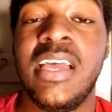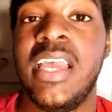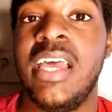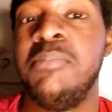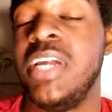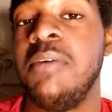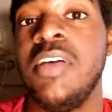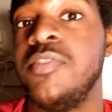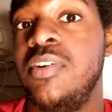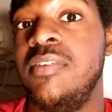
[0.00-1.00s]
But I would
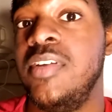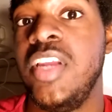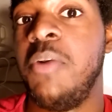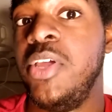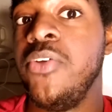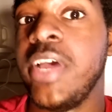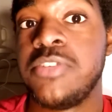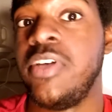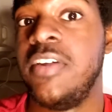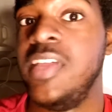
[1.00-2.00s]
love to know what you
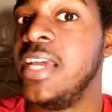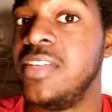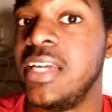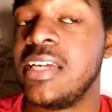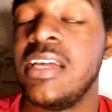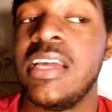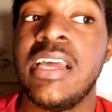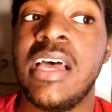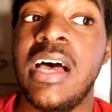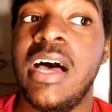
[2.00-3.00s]
guys thought of the ending.
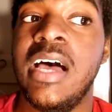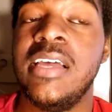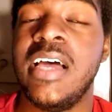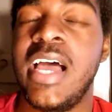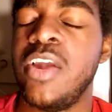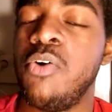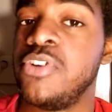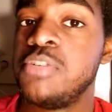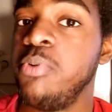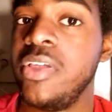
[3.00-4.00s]
I don't
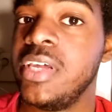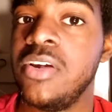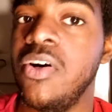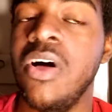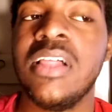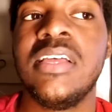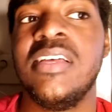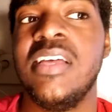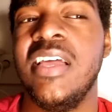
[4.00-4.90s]
want to spoil it at all,